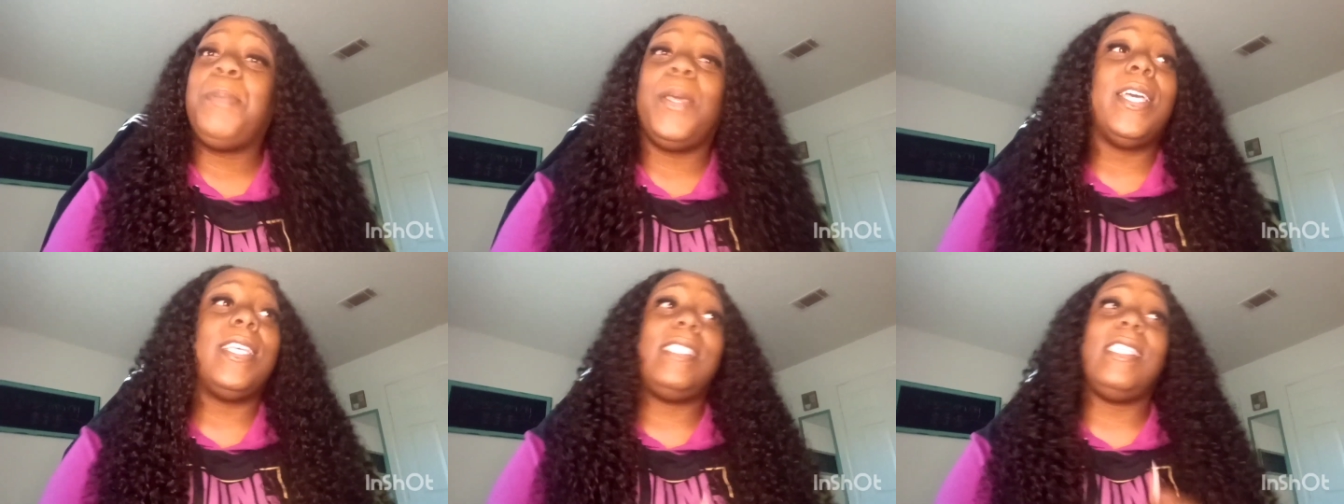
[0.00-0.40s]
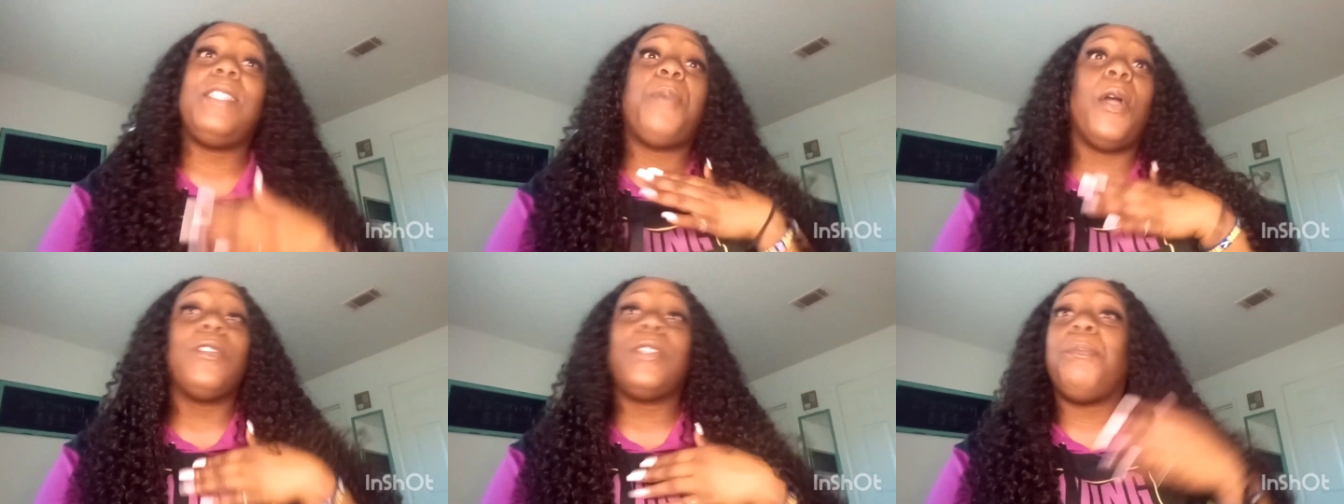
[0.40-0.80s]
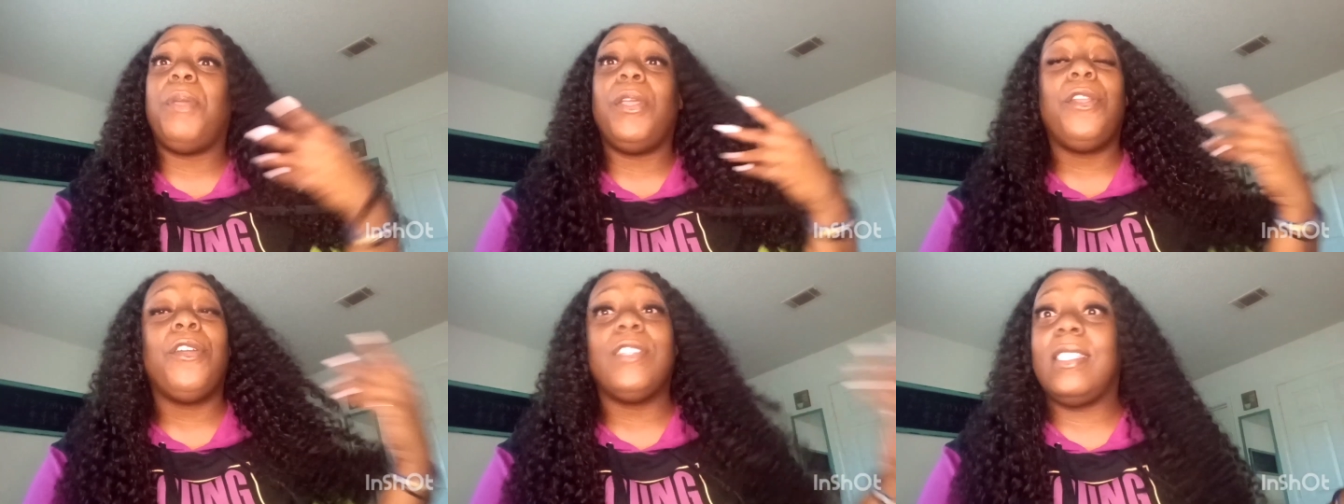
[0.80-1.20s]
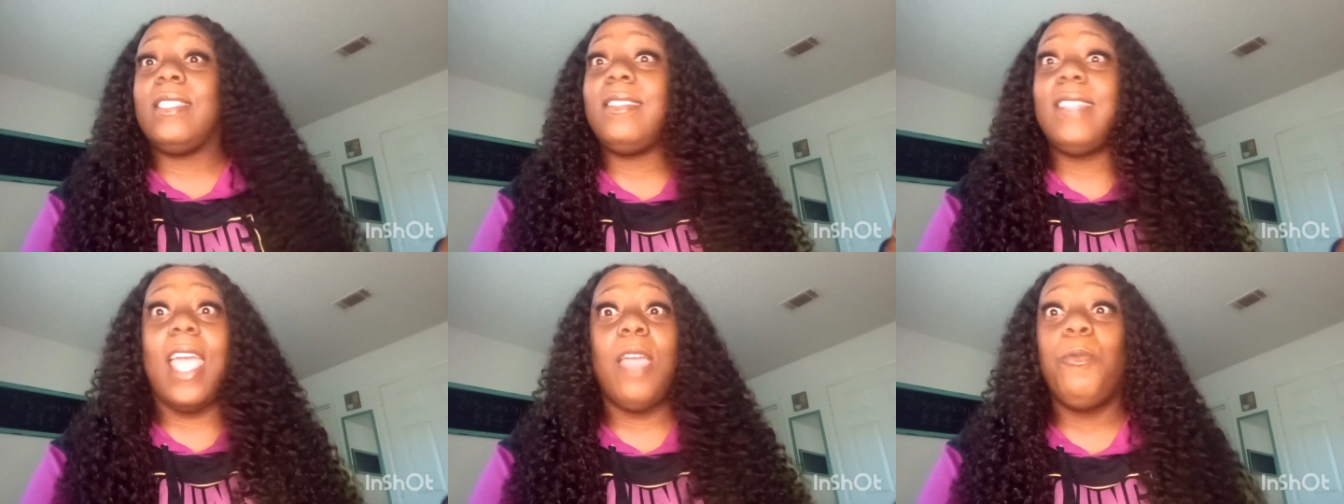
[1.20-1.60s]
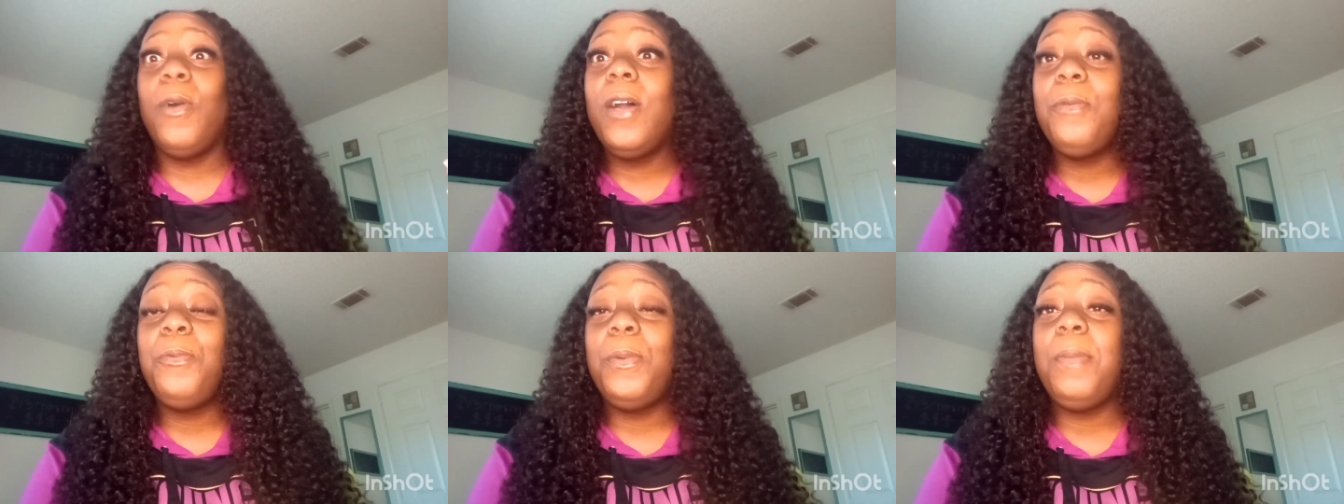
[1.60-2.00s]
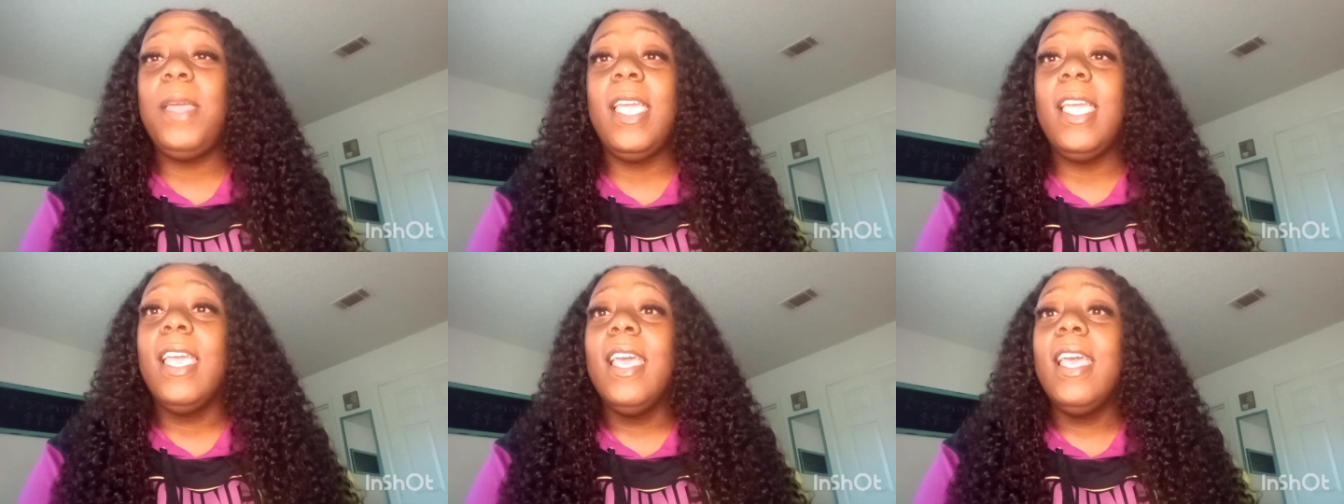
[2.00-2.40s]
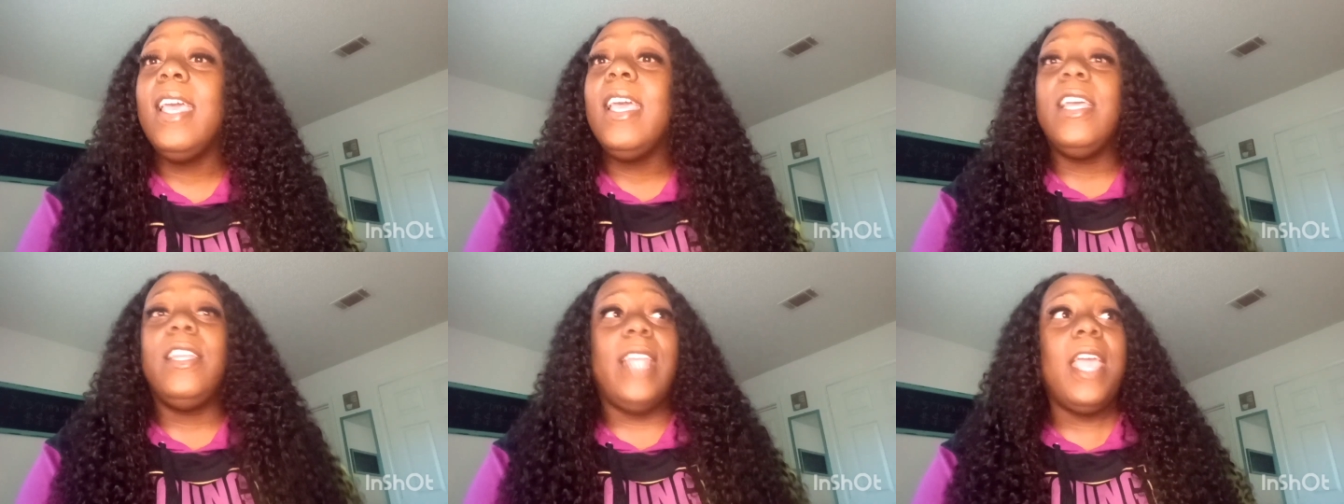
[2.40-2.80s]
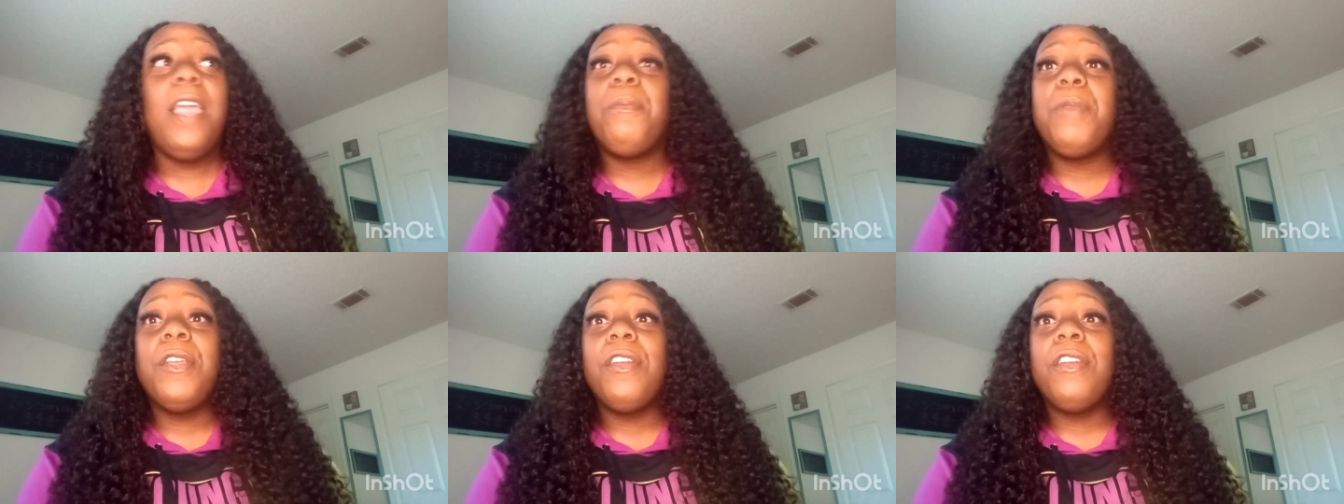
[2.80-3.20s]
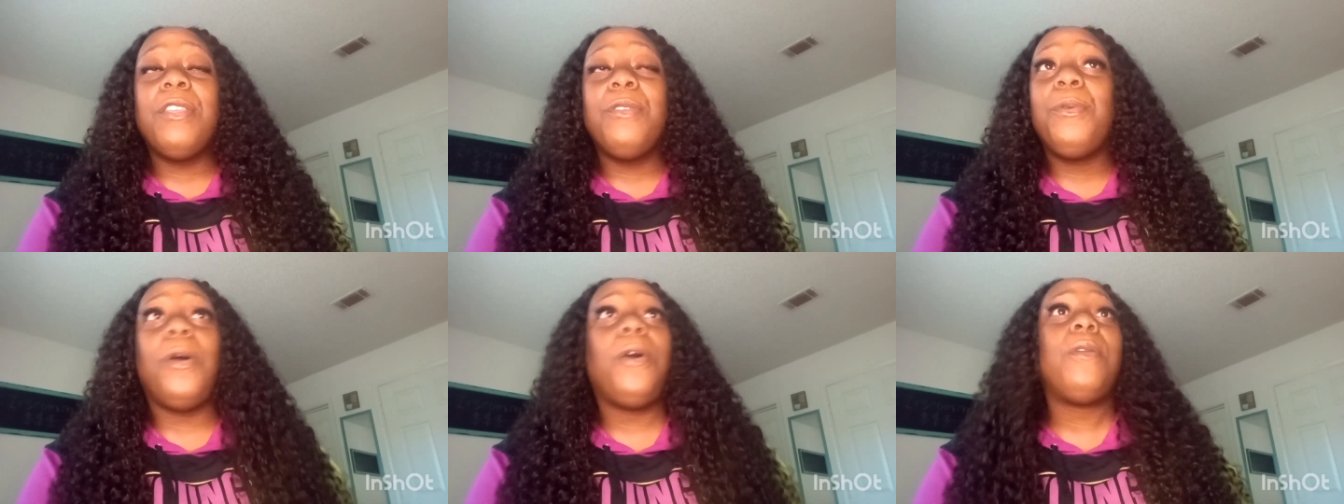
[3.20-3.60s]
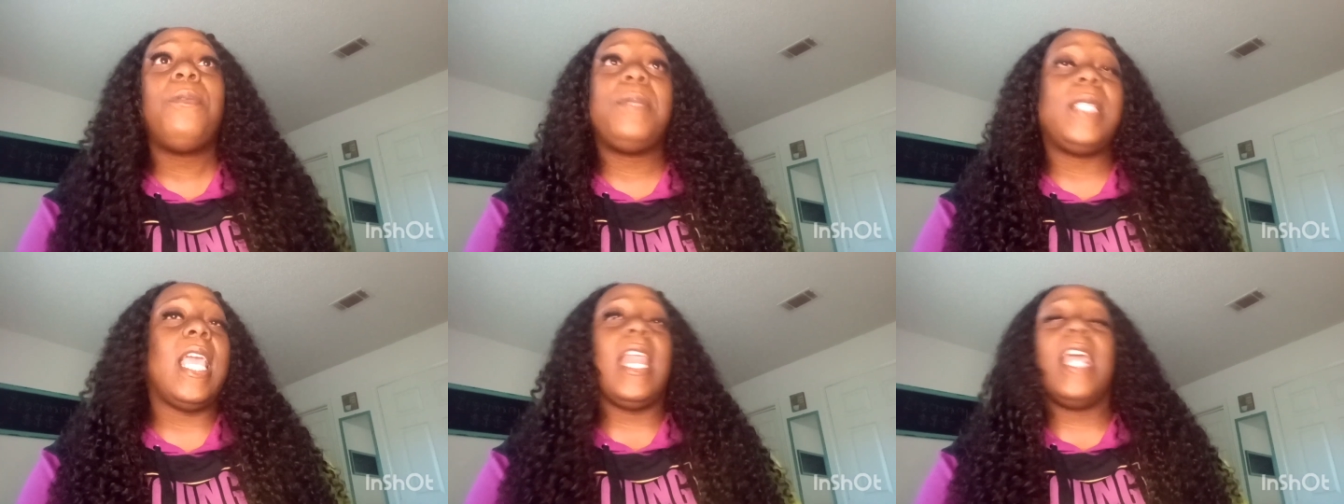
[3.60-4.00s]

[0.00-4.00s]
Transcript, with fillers: because this person been there since day one with me, damn near, you know what I'm saying?